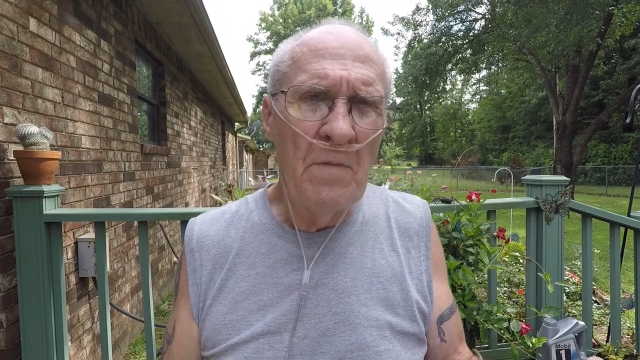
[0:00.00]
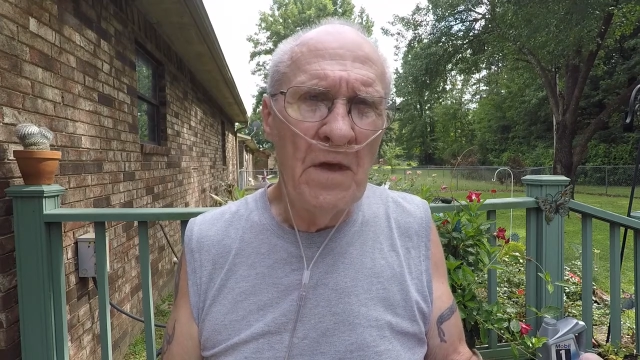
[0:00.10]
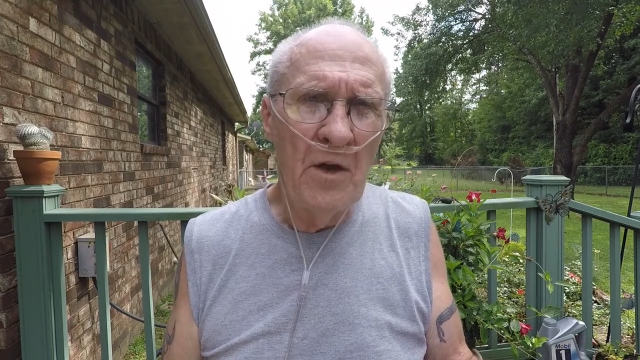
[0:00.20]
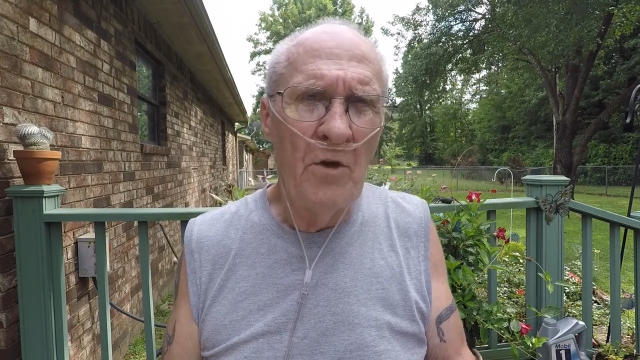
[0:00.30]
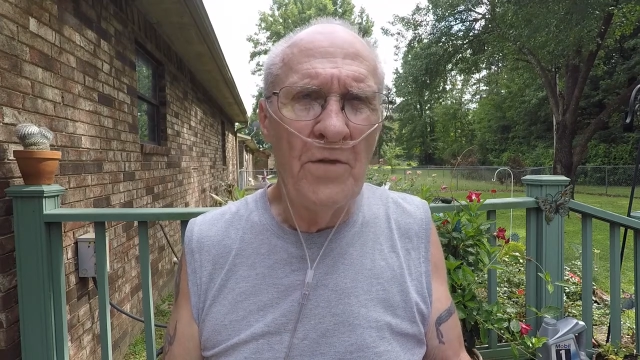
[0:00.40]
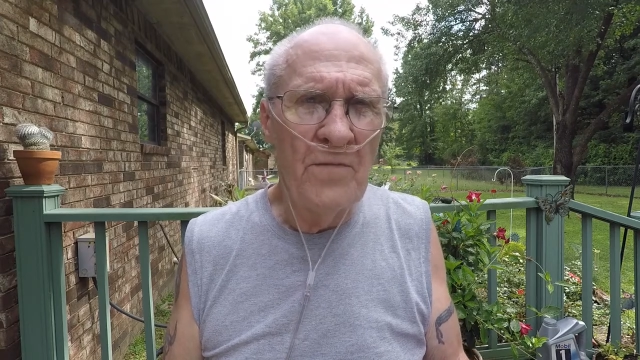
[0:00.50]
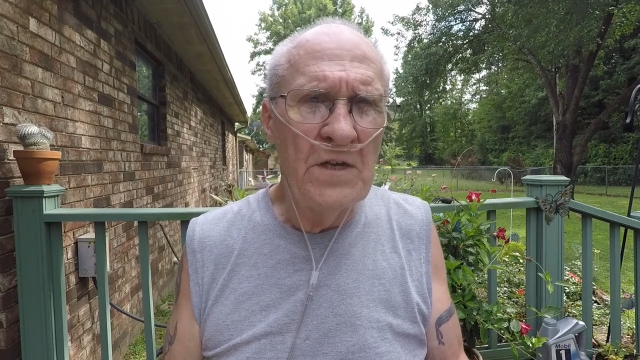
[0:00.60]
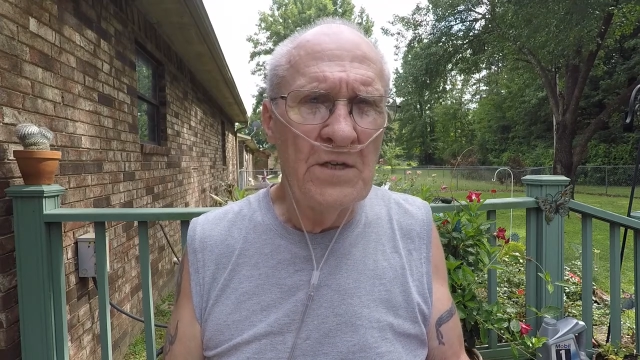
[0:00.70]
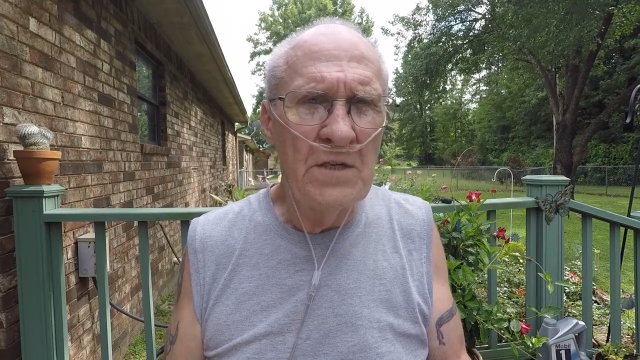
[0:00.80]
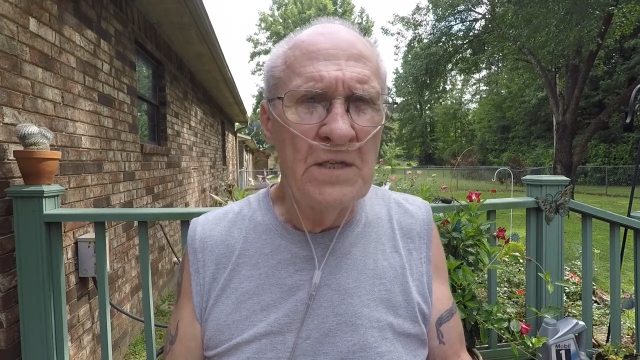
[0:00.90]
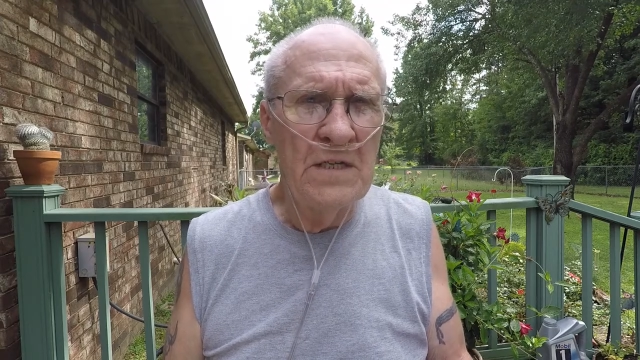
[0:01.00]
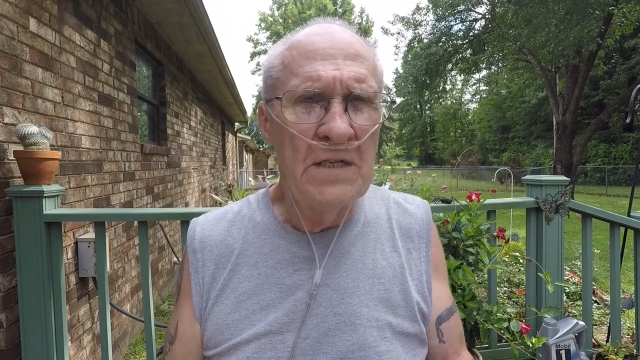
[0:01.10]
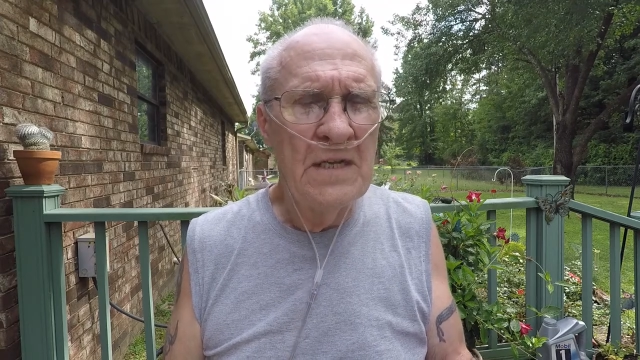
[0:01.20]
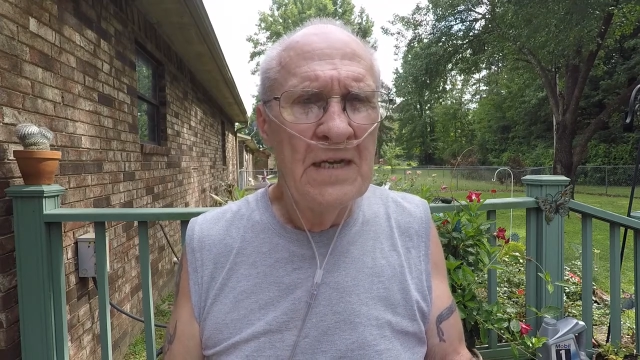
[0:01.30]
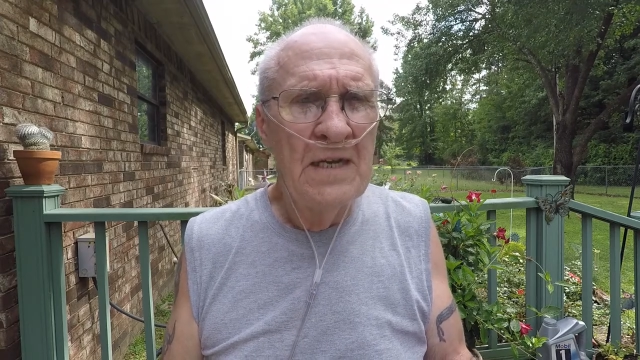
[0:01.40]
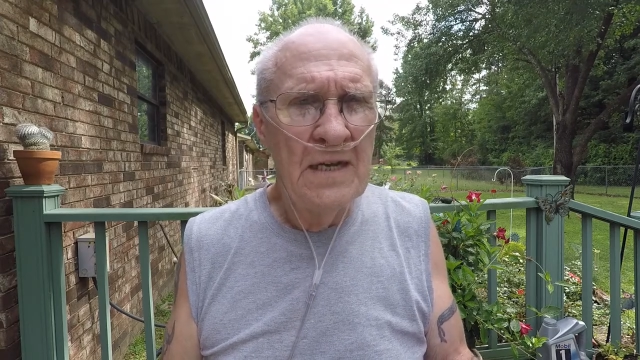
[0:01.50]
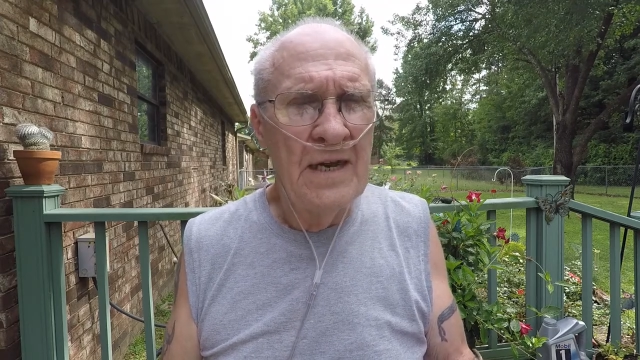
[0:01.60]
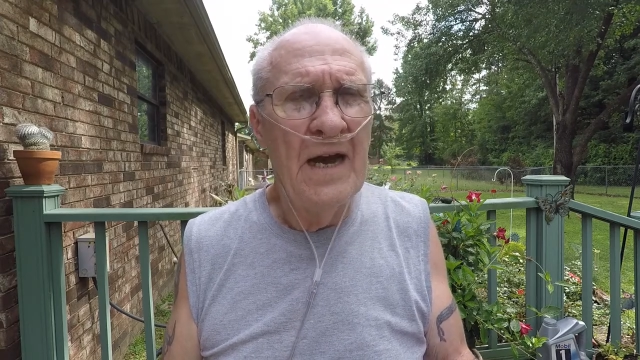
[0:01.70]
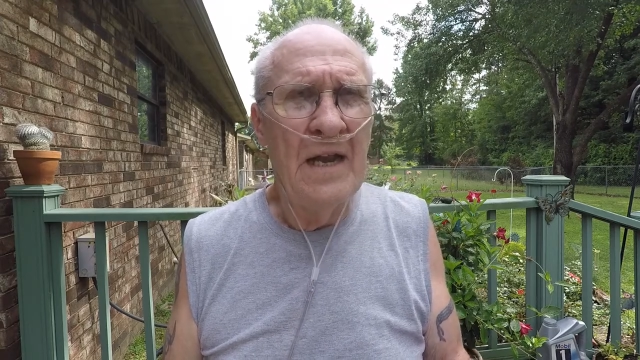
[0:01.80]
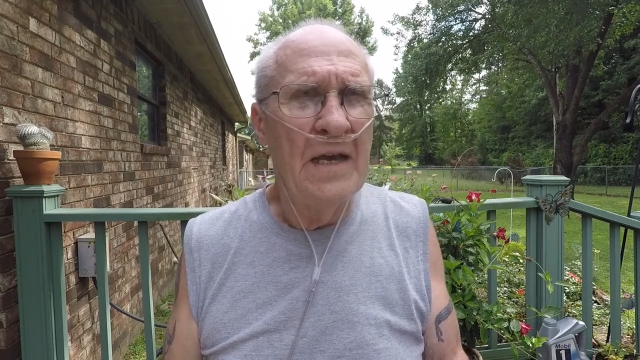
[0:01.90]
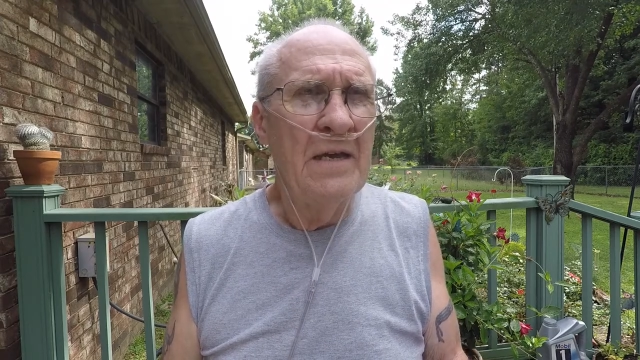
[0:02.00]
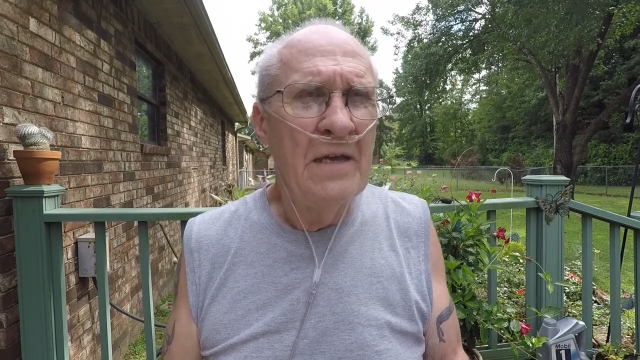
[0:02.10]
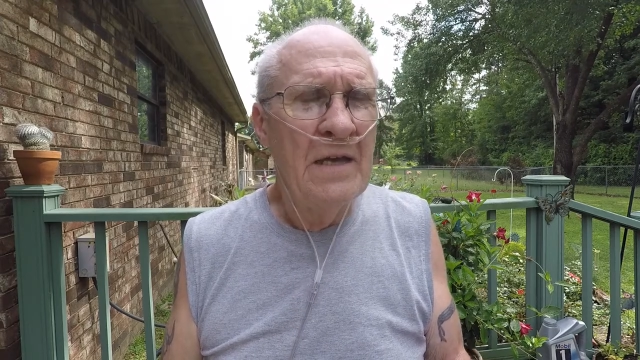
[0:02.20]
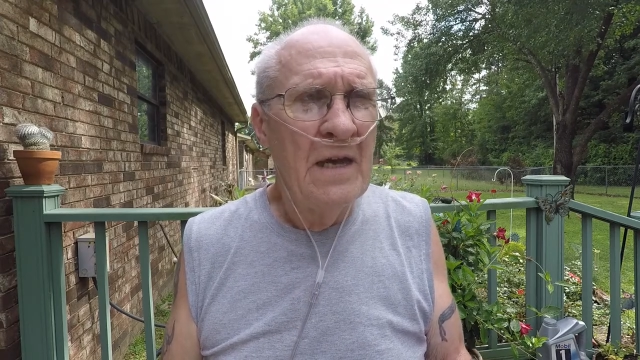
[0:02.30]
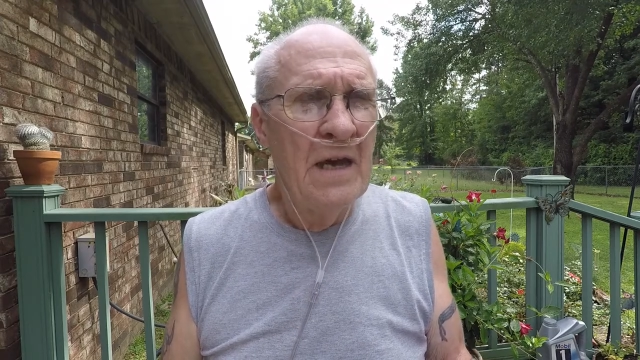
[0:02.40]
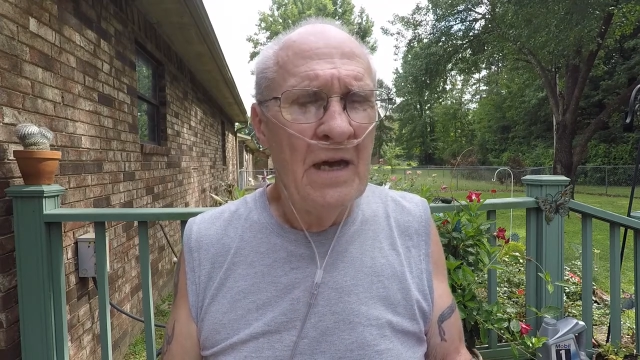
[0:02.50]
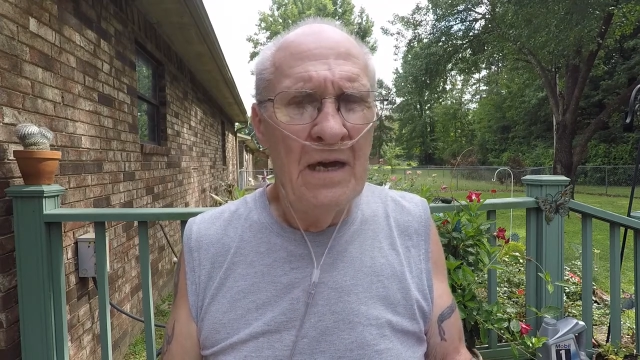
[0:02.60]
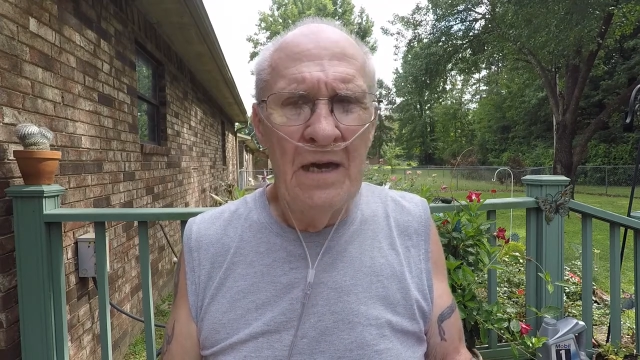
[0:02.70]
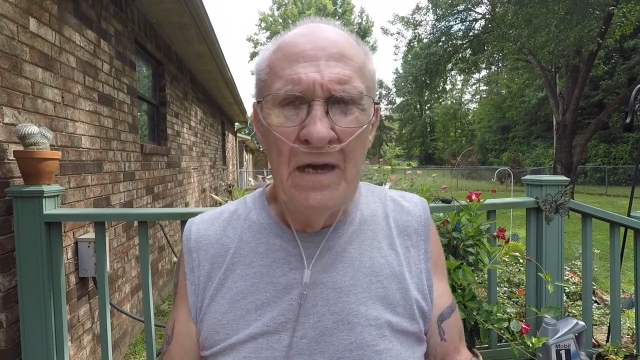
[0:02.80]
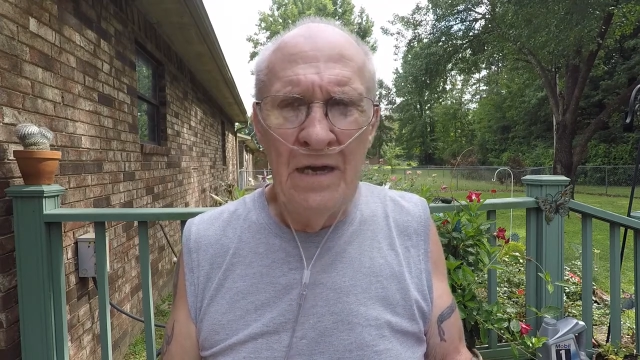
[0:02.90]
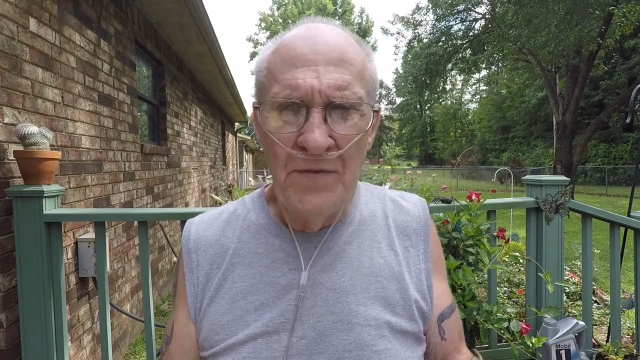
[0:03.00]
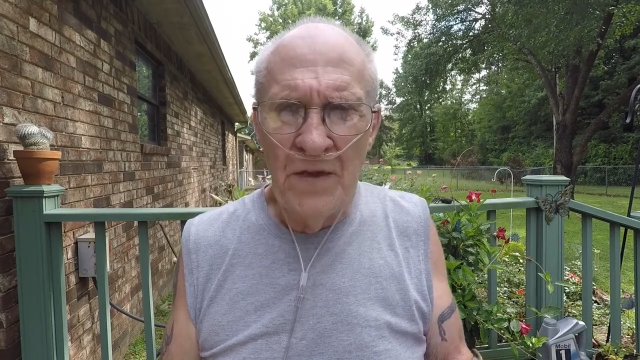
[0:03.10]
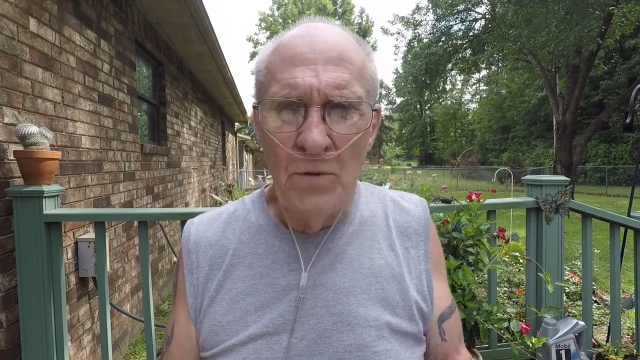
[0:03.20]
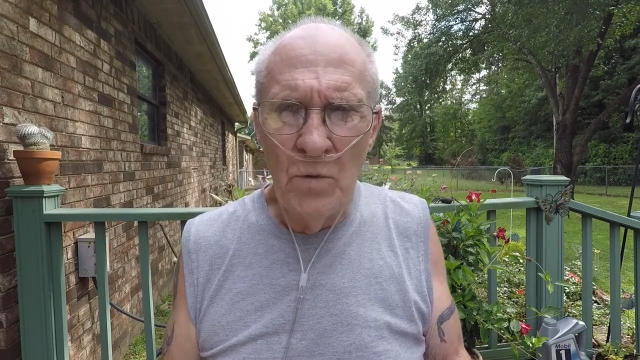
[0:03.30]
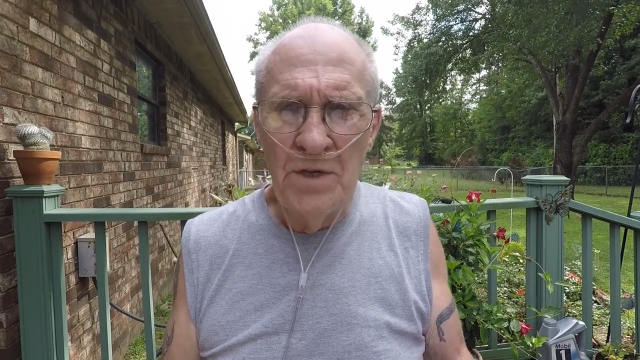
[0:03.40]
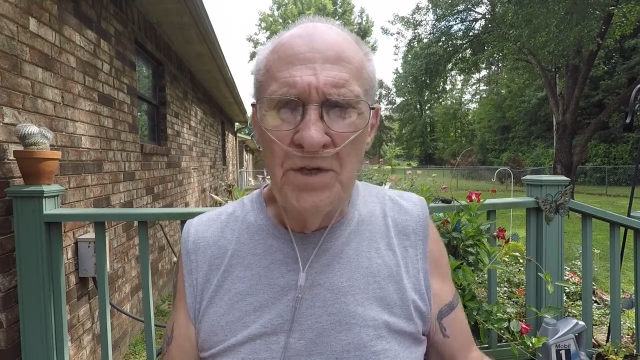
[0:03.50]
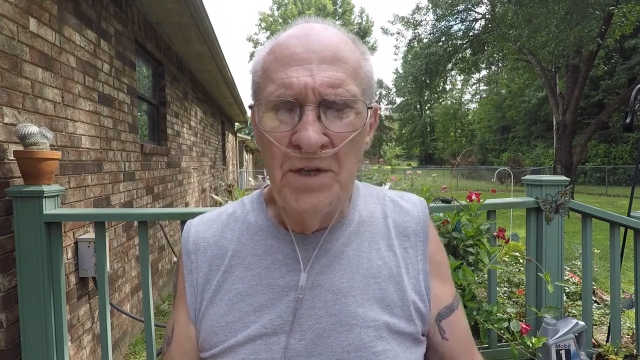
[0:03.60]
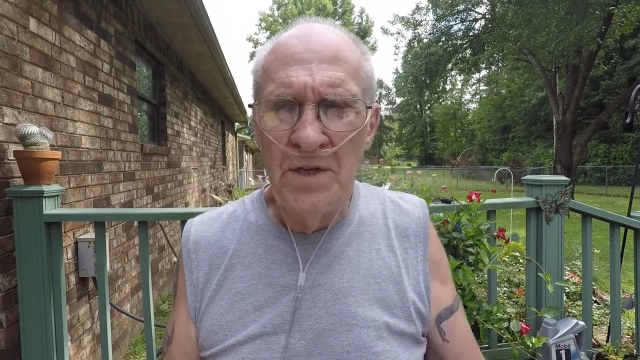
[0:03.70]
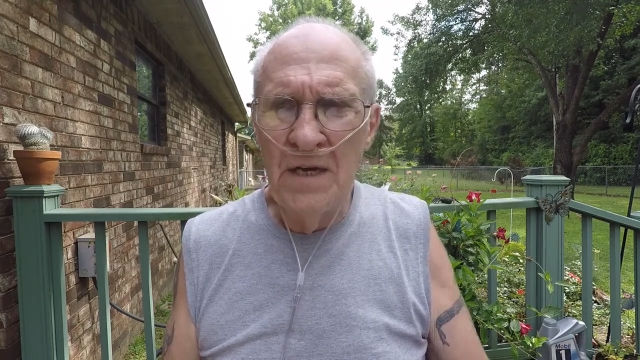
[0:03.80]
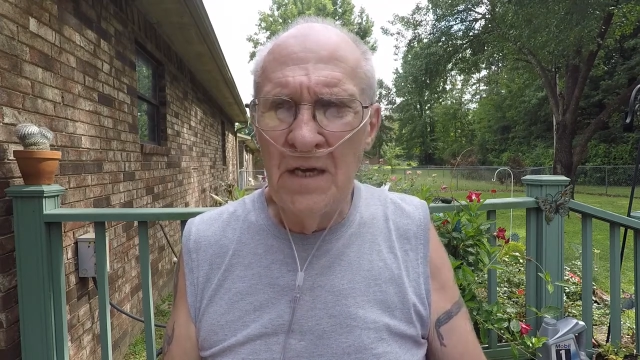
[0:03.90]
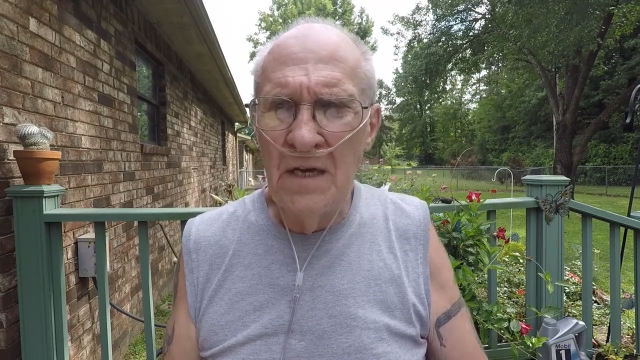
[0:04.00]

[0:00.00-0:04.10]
health officials is, golly, I think we should